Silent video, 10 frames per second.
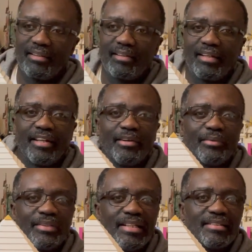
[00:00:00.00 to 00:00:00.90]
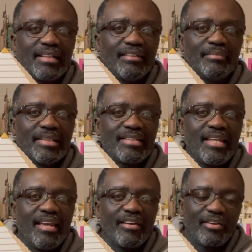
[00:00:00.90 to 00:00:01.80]
you know, these elements
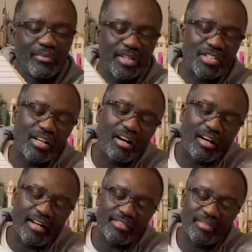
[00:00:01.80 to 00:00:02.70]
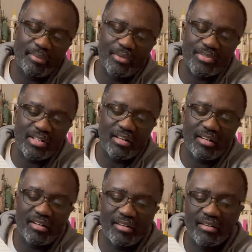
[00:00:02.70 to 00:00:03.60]
here, which I suppose
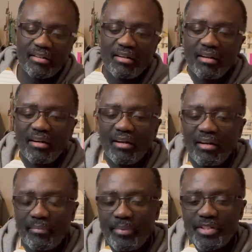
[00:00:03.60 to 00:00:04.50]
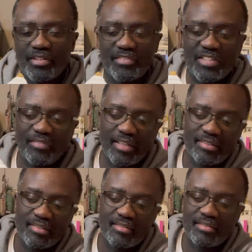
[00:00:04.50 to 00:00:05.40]
are a bunch of
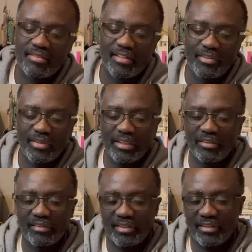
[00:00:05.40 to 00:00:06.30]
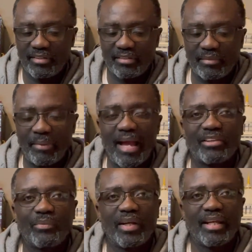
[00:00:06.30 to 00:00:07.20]
sphinxes, you know, along the
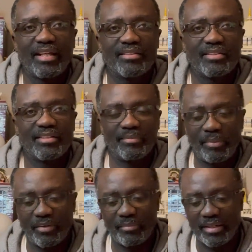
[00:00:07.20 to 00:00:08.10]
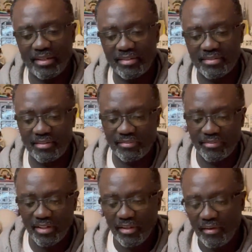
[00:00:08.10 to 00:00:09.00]
pathway into the pyramid itself.
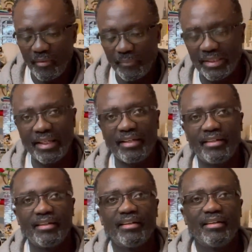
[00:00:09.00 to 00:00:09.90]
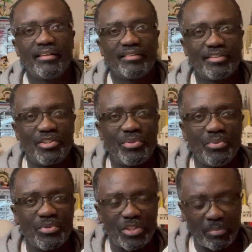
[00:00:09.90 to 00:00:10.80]
But then the
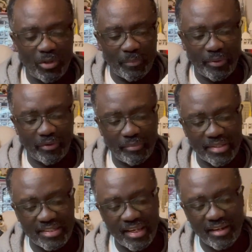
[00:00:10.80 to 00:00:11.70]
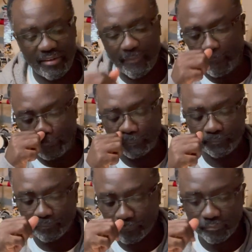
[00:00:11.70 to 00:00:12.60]
two small pyramids here
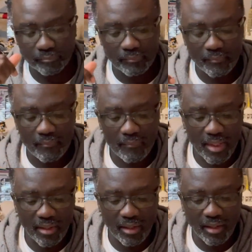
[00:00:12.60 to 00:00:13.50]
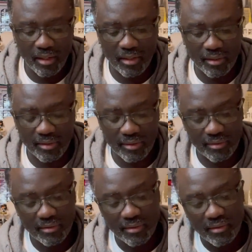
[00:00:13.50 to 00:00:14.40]
are,
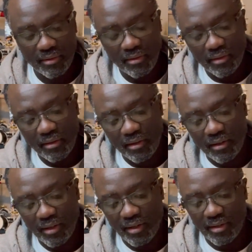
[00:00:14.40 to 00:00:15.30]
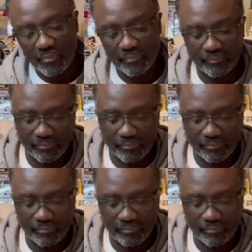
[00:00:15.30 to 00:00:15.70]
you